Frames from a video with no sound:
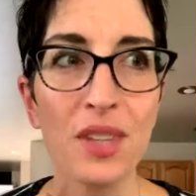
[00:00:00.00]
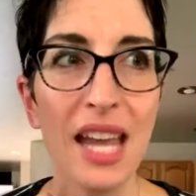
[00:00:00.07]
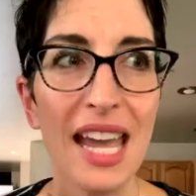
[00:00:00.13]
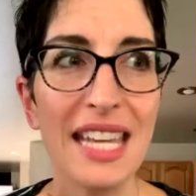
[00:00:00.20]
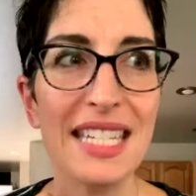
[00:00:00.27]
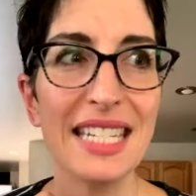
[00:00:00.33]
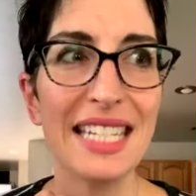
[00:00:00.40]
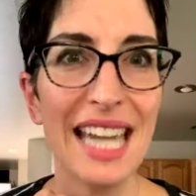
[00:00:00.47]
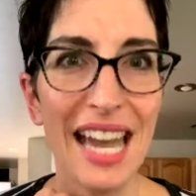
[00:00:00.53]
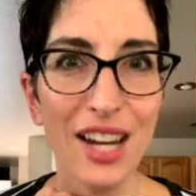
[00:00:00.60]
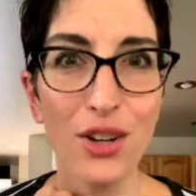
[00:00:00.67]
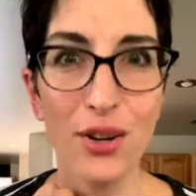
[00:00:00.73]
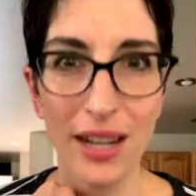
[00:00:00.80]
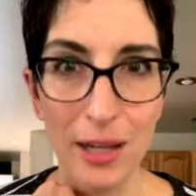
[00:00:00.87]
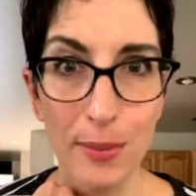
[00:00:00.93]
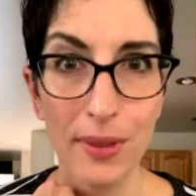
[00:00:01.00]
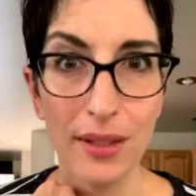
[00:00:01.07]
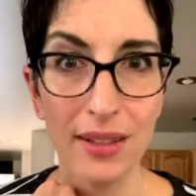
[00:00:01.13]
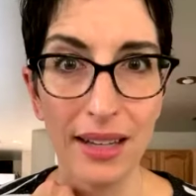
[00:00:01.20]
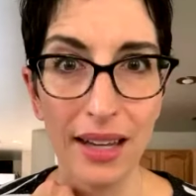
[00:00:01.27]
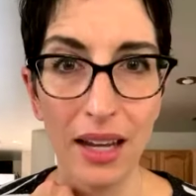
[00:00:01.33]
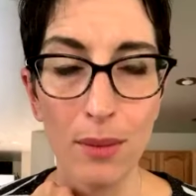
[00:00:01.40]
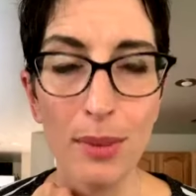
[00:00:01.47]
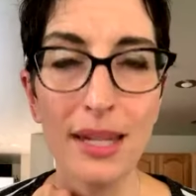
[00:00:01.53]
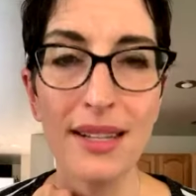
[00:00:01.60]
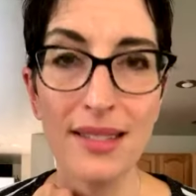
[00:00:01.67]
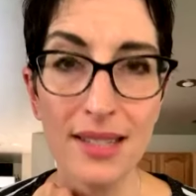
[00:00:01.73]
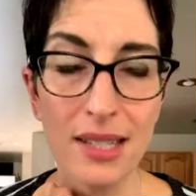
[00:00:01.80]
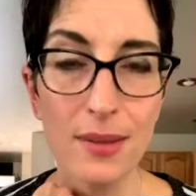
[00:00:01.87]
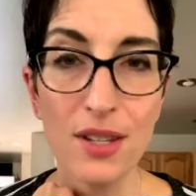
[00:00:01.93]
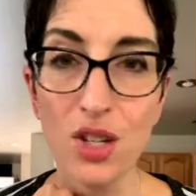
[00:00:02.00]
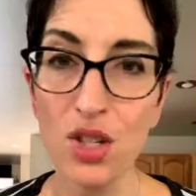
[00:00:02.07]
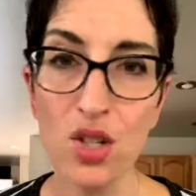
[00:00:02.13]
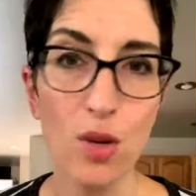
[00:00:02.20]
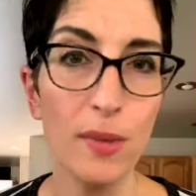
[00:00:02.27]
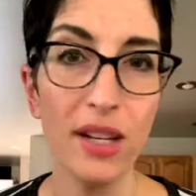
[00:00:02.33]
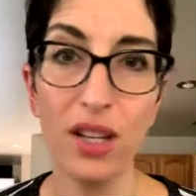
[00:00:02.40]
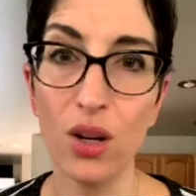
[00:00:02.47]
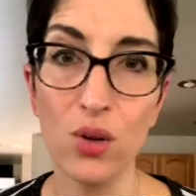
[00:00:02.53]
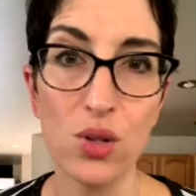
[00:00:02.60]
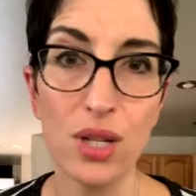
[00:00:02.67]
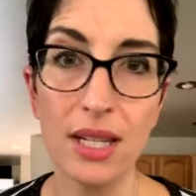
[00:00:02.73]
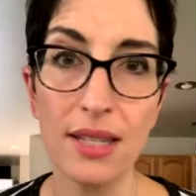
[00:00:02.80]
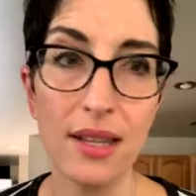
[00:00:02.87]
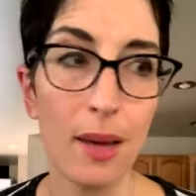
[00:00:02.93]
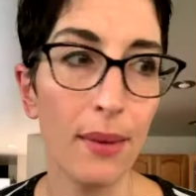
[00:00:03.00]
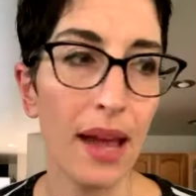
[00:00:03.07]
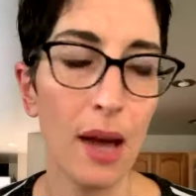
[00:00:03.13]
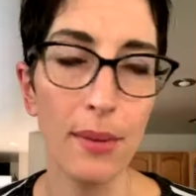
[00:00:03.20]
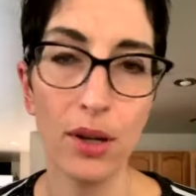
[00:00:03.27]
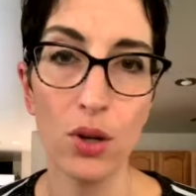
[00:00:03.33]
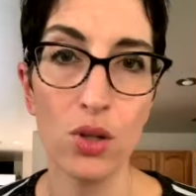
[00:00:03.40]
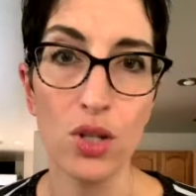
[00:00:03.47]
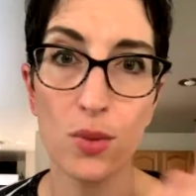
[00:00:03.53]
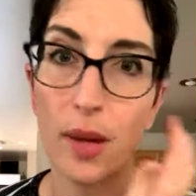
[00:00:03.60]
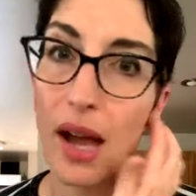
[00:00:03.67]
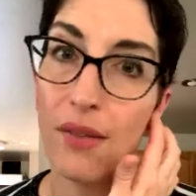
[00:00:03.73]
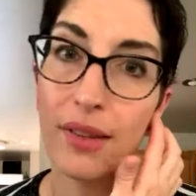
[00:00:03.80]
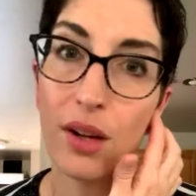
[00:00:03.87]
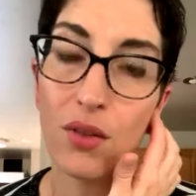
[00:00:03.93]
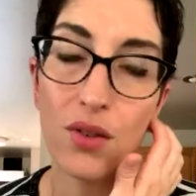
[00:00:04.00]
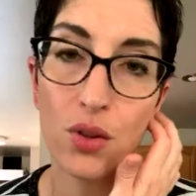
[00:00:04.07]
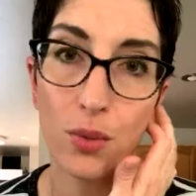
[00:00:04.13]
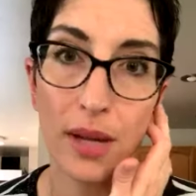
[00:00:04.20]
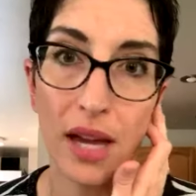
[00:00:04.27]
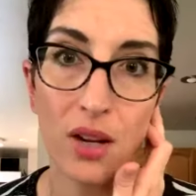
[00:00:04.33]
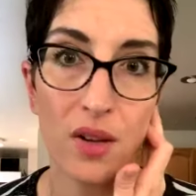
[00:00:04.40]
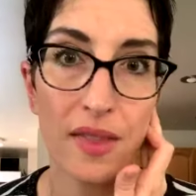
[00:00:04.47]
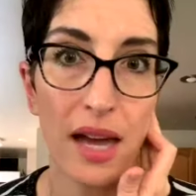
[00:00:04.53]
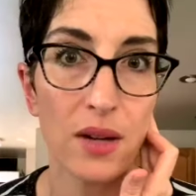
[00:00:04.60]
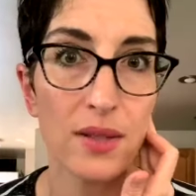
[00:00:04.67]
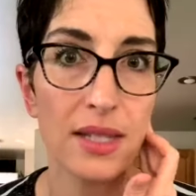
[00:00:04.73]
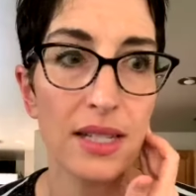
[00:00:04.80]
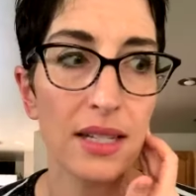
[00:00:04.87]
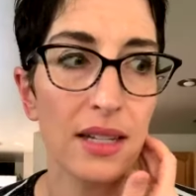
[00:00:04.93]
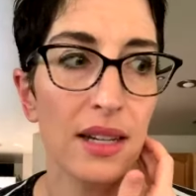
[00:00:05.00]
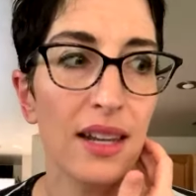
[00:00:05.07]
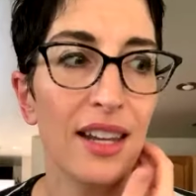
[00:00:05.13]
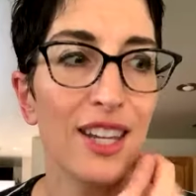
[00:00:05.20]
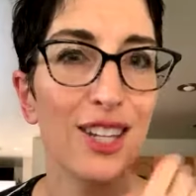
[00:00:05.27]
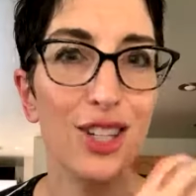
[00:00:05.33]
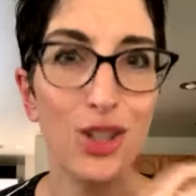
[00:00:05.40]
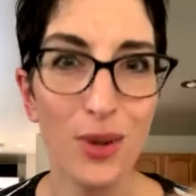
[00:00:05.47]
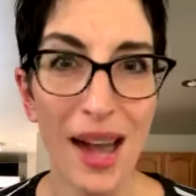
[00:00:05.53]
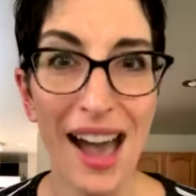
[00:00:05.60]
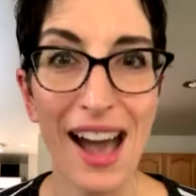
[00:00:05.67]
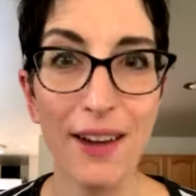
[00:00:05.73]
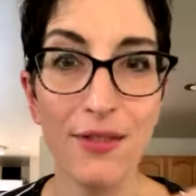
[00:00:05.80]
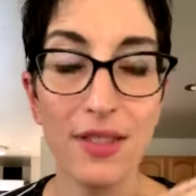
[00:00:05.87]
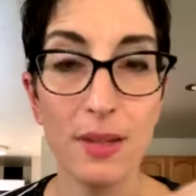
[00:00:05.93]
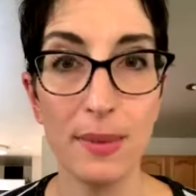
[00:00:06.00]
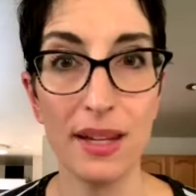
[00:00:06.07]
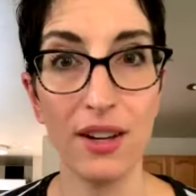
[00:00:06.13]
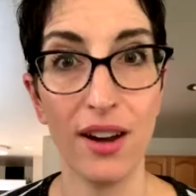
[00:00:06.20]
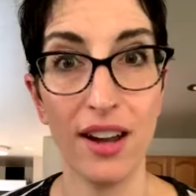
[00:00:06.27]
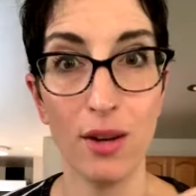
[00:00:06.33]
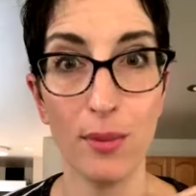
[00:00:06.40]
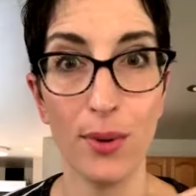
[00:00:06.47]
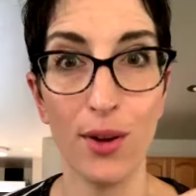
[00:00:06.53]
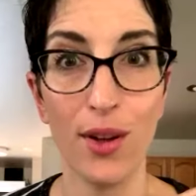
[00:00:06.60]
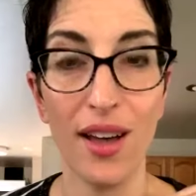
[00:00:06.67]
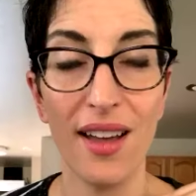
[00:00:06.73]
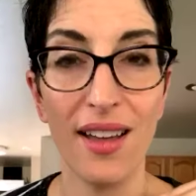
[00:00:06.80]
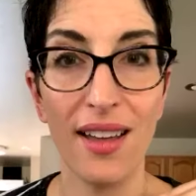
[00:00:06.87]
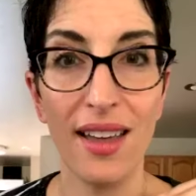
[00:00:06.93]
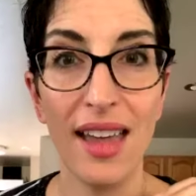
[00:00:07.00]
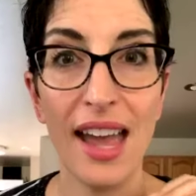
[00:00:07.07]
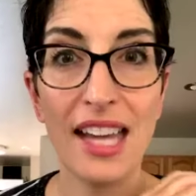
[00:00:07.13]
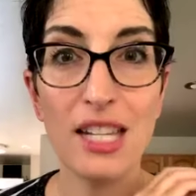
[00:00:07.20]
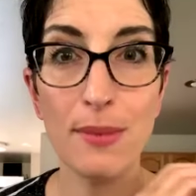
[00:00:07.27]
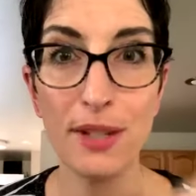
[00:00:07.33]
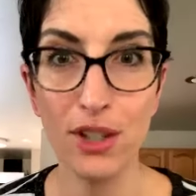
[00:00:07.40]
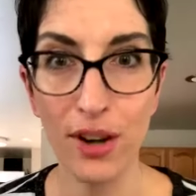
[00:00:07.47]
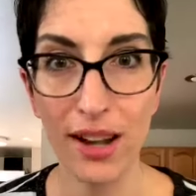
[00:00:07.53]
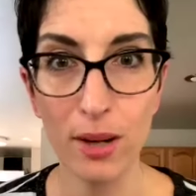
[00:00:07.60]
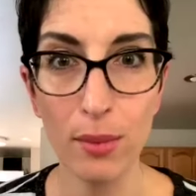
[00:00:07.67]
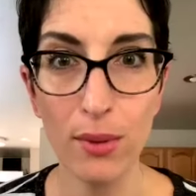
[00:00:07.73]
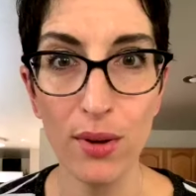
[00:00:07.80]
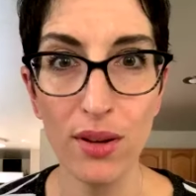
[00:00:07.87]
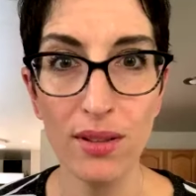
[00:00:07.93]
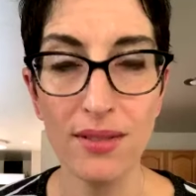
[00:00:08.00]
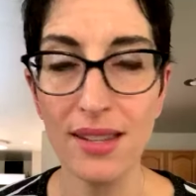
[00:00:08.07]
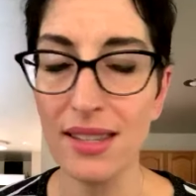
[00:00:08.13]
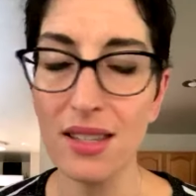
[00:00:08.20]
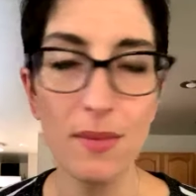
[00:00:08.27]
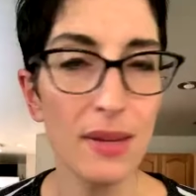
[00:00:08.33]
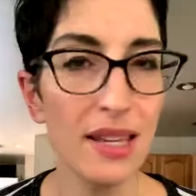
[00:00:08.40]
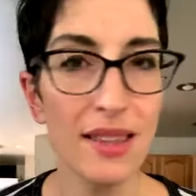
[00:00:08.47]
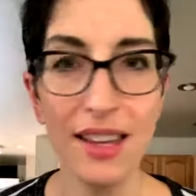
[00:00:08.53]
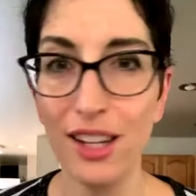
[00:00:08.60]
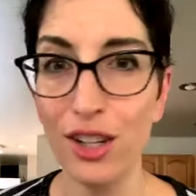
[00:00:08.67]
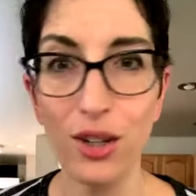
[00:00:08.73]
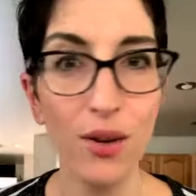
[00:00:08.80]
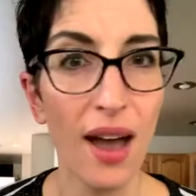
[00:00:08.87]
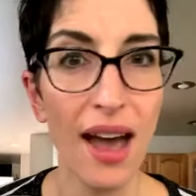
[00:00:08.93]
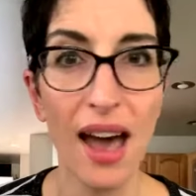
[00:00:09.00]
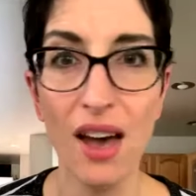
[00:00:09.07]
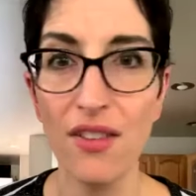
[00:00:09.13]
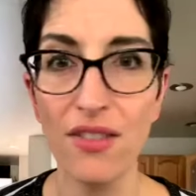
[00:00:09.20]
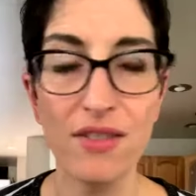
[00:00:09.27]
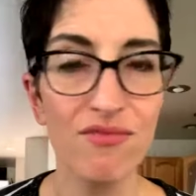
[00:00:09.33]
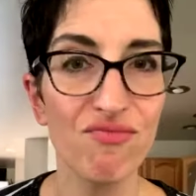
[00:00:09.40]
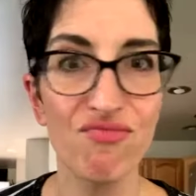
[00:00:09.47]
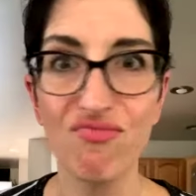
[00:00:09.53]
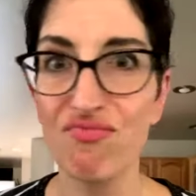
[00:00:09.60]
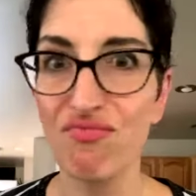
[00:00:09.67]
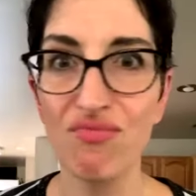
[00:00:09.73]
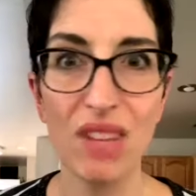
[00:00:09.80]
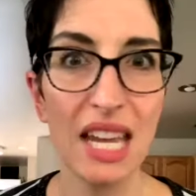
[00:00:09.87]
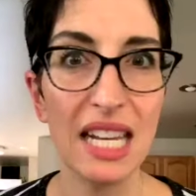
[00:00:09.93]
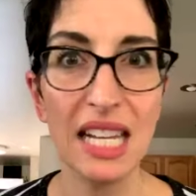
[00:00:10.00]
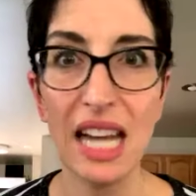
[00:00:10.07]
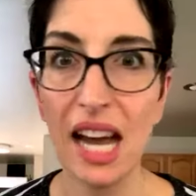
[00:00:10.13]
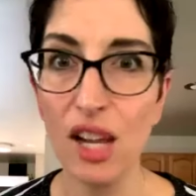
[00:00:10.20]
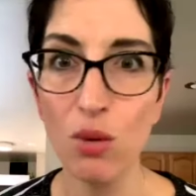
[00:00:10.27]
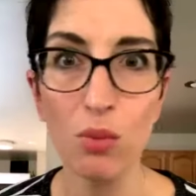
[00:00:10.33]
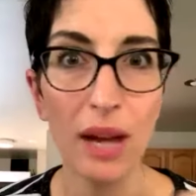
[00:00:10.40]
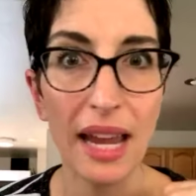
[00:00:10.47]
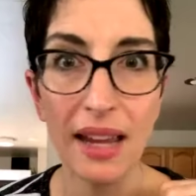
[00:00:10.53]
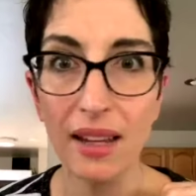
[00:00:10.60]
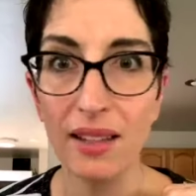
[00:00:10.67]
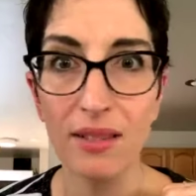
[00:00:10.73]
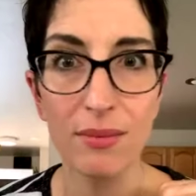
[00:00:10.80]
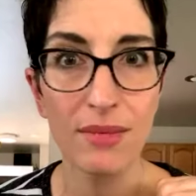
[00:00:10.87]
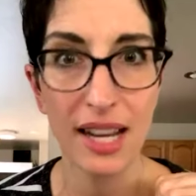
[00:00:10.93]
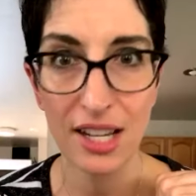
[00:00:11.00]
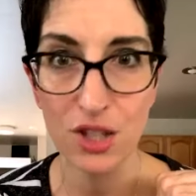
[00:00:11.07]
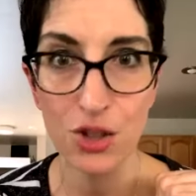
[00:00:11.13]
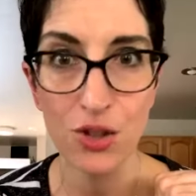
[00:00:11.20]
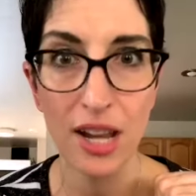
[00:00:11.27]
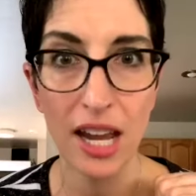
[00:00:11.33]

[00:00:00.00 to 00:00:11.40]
and to get credibility, because there's so many coaches. I mean, how many coaches do we have? Like over 300,000. You have to be credible. And to be credible doesn't mean that you have any kind of rank next to your